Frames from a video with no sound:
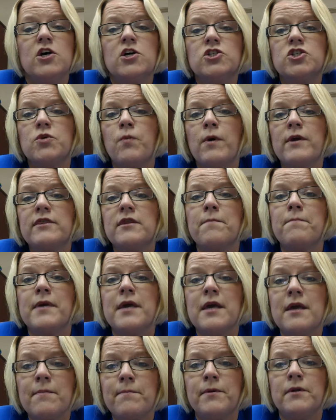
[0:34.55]
to what the
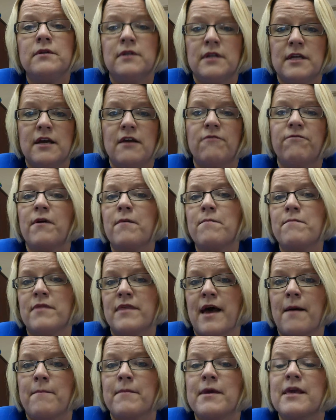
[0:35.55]
people need from
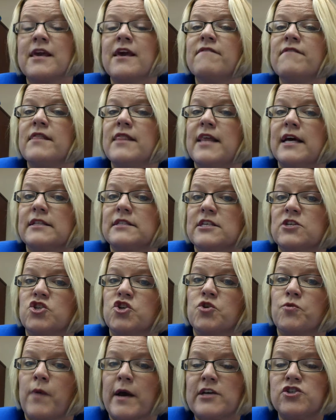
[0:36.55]
them given that
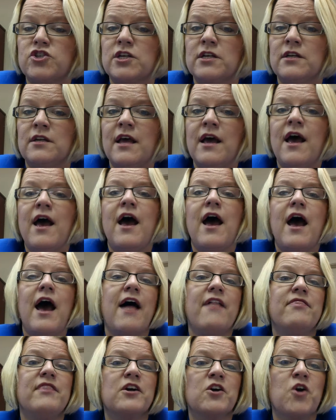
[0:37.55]
situation
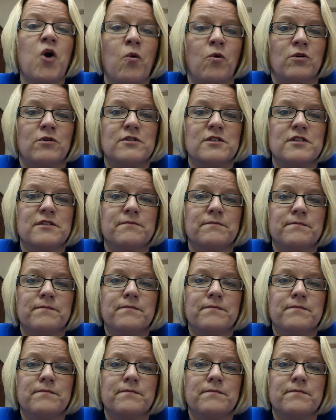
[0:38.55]
and the goals.